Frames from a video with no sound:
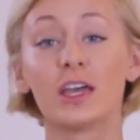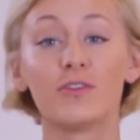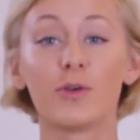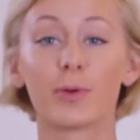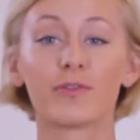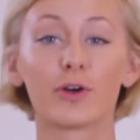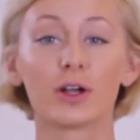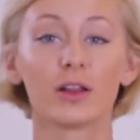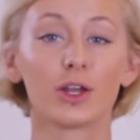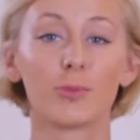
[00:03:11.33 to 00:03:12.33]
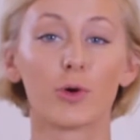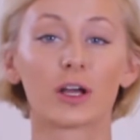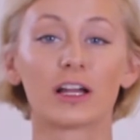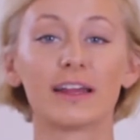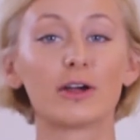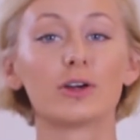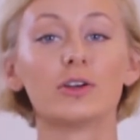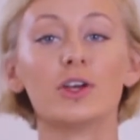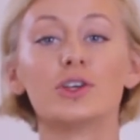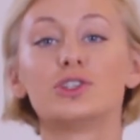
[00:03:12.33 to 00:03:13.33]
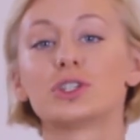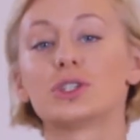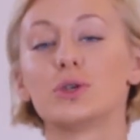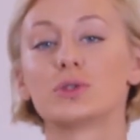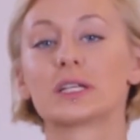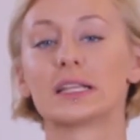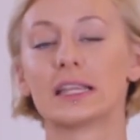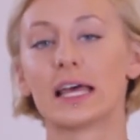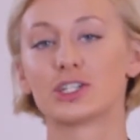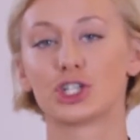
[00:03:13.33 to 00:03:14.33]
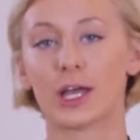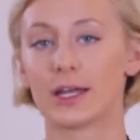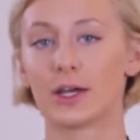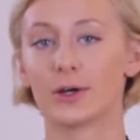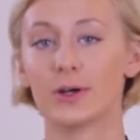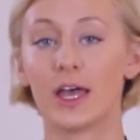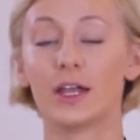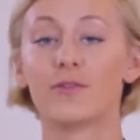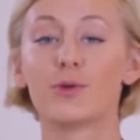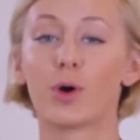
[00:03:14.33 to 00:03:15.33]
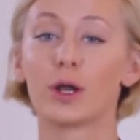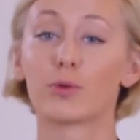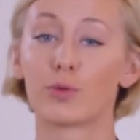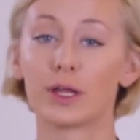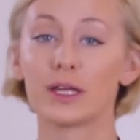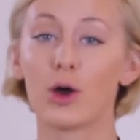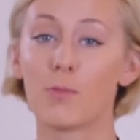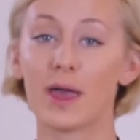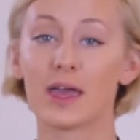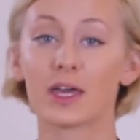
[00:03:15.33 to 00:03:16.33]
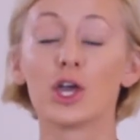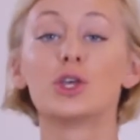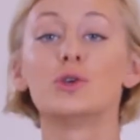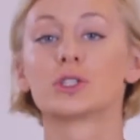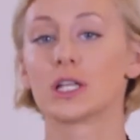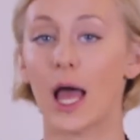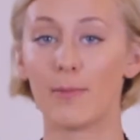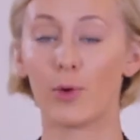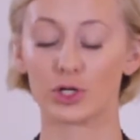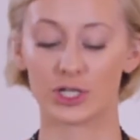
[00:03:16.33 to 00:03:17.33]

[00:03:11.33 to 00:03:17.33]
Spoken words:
If you prefer it a little more clear, just use less shadow, and if you want it really opaque, use a lot more